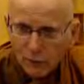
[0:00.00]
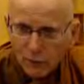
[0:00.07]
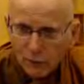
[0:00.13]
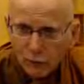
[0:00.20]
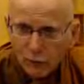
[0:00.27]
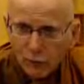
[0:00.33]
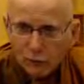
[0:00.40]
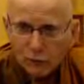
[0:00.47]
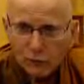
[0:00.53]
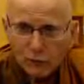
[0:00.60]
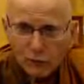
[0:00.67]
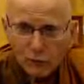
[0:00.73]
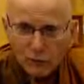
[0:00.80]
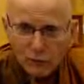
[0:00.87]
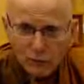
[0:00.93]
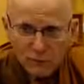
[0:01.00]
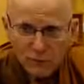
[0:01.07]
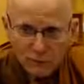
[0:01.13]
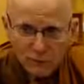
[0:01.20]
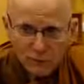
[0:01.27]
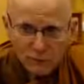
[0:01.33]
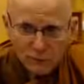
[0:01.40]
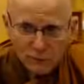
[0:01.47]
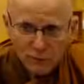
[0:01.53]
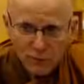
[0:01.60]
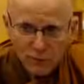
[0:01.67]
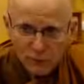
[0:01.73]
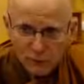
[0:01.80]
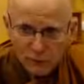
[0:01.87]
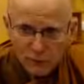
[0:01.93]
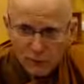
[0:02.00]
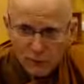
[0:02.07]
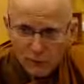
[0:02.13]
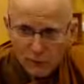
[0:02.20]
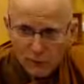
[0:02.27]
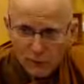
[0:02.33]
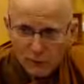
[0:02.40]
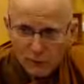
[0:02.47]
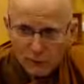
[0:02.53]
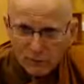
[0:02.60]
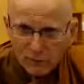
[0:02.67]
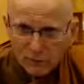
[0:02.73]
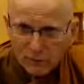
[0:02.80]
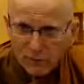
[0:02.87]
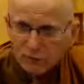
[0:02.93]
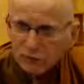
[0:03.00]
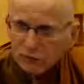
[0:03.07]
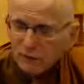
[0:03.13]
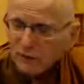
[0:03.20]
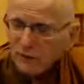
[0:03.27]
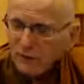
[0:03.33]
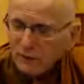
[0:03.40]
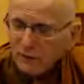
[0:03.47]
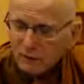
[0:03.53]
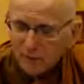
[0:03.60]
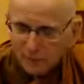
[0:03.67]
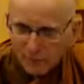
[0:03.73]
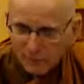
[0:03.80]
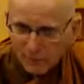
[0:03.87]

And what caused these feelings to arise? What triggered them?